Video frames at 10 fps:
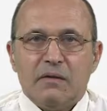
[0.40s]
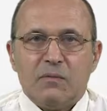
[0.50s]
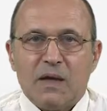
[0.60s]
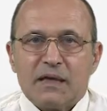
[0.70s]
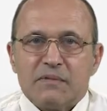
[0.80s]

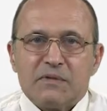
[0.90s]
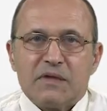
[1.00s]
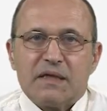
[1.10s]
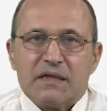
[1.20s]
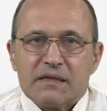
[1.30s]
Welcome to
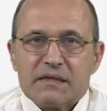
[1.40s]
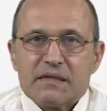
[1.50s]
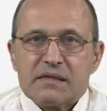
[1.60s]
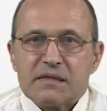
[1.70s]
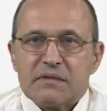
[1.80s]
Linear
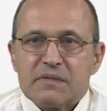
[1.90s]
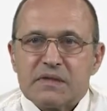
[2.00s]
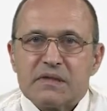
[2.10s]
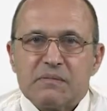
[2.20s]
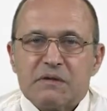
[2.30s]

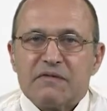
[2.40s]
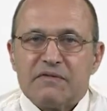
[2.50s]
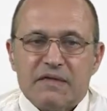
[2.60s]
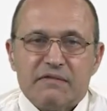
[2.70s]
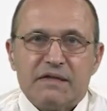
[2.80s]
Systems
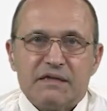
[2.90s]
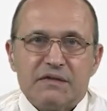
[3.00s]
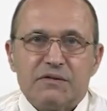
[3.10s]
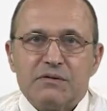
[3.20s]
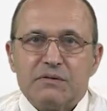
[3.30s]

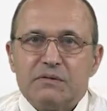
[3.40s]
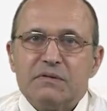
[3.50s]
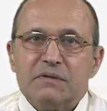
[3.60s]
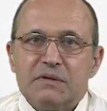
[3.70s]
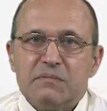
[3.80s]
EEE582,
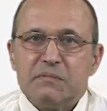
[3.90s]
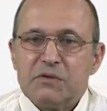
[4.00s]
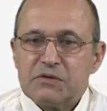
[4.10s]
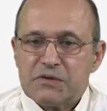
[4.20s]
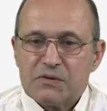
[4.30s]

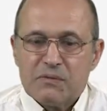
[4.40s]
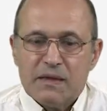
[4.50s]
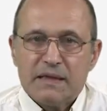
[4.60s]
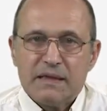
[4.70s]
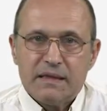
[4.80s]
Module
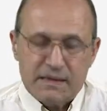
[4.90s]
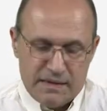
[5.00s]
1.